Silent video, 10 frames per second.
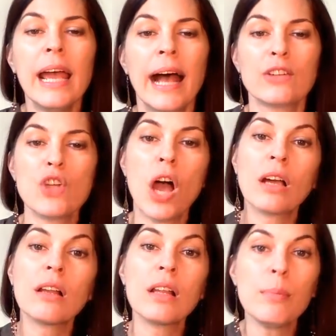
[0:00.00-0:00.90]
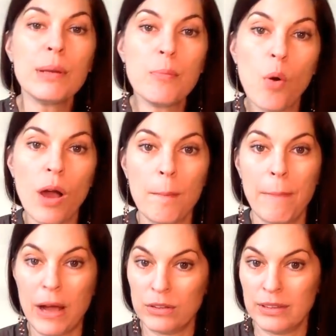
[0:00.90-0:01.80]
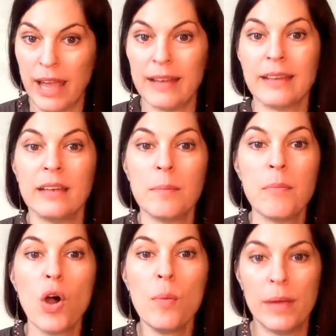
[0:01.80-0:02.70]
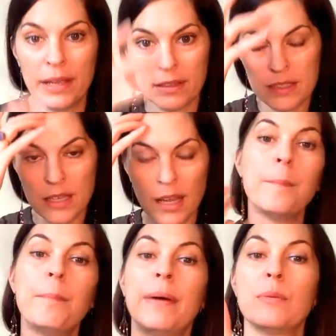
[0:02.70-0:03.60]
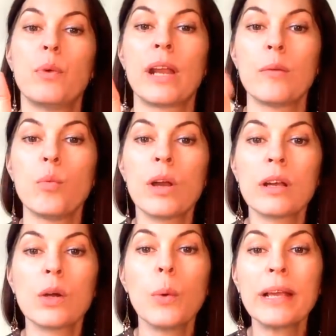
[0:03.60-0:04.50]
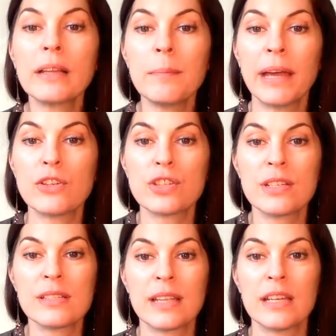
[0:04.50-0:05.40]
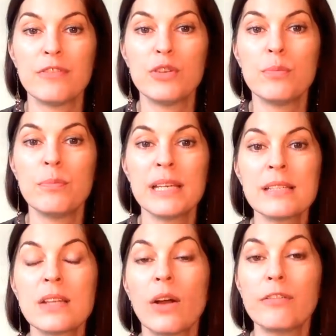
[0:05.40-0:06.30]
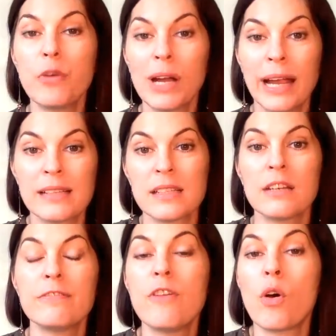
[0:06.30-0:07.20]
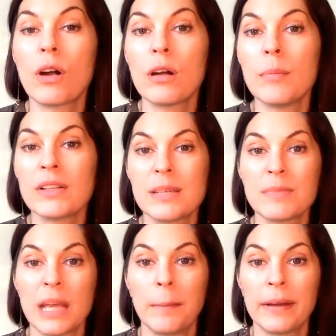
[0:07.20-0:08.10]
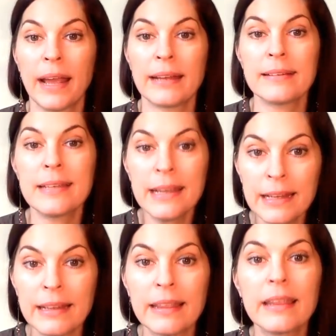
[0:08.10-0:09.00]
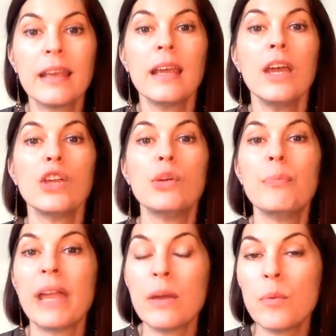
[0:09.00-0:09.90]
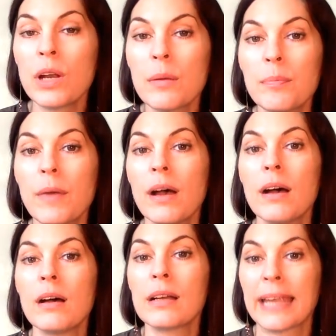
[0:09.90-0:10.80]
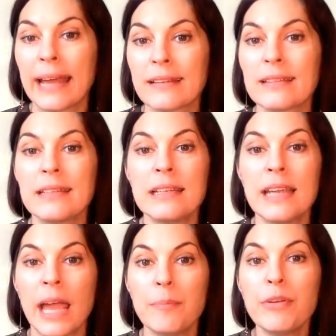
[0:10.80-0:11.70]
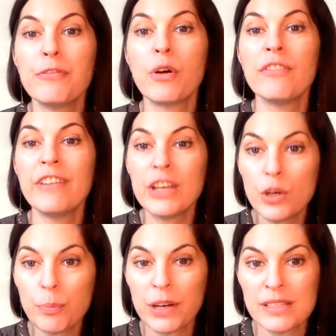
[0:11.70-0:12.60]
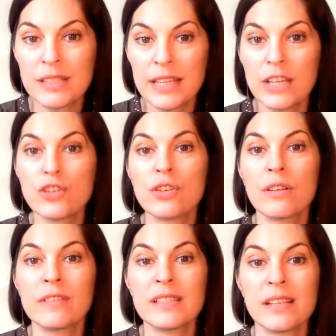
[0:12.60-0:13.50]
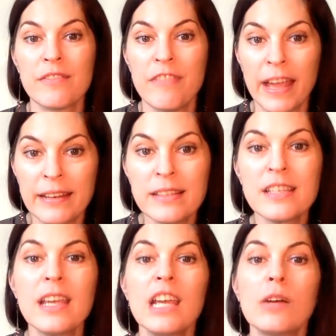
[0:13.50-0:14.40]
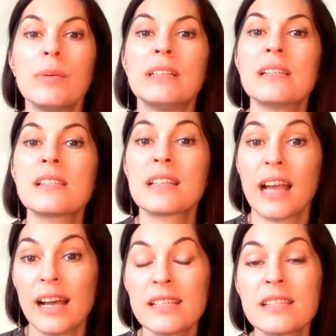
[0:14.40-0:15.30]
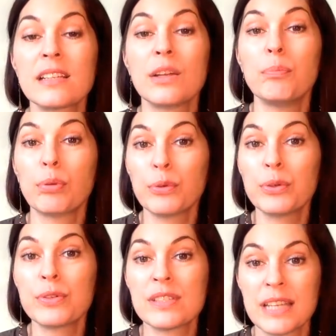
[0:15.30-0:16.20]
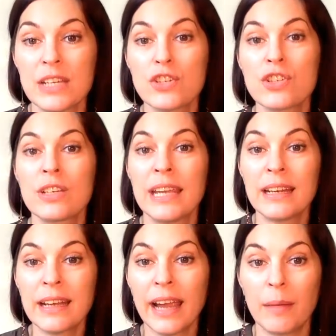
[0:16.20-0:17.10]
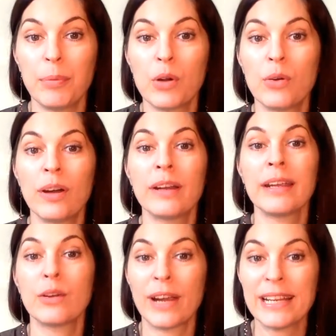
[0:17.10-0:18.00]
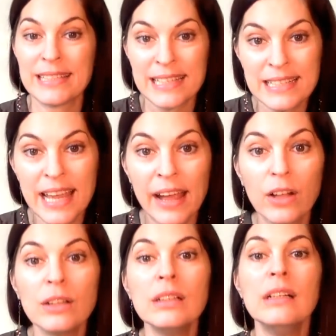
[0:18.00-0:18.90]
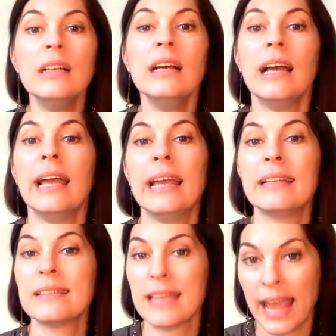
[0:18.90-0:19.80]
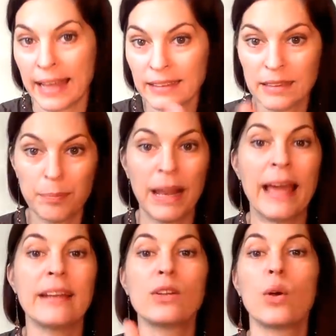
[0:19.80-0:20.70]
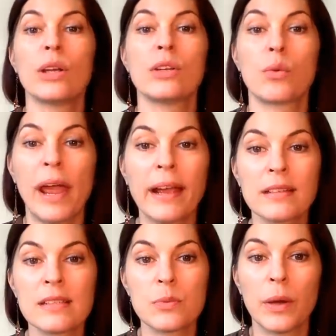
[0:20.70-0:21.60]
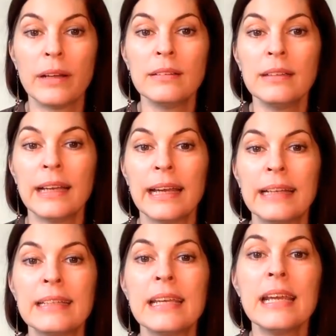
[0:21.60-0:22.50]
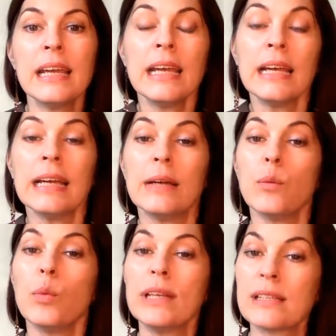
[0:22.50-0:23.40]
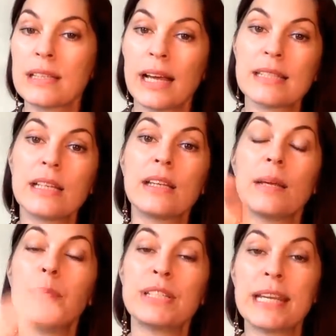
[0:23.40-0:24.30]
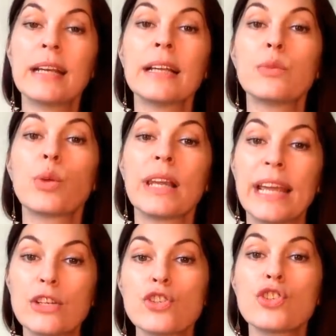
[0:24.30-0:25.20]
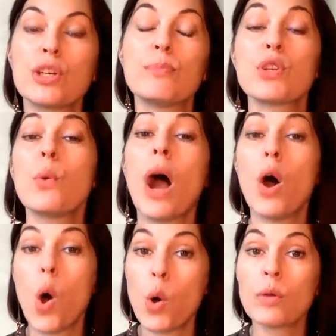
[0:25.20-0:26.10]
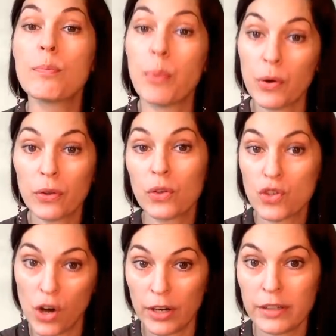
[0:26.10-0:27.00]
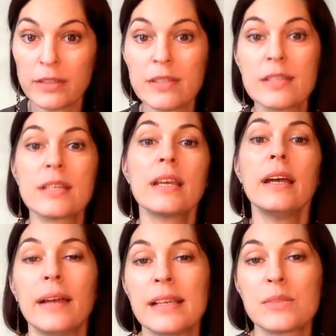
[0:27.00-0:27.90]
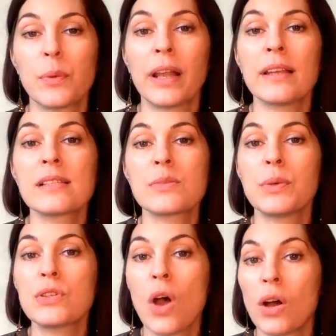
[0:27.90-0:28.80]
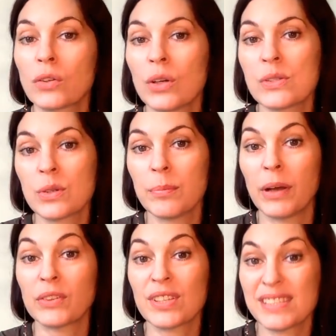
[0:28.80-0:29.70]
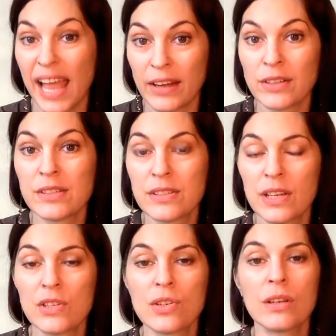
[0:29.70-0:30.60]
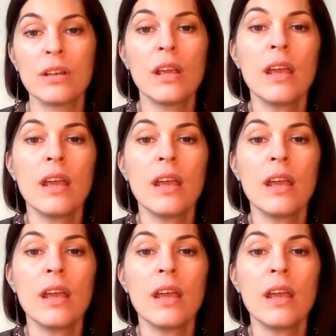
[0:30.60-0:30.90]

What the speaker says: I'll talk a little bit more about that in a moment, but what I want to quickly mention is that if you missed our forecasting forum on September 19th, you may want to get the MP4 video presentation of this event. We discussed the Pluto station in Capricorn in great detail, and the planet going direct as well. And we discussed it in particular in relationship to our own birth charts, as well as we talked also about the Saturn station.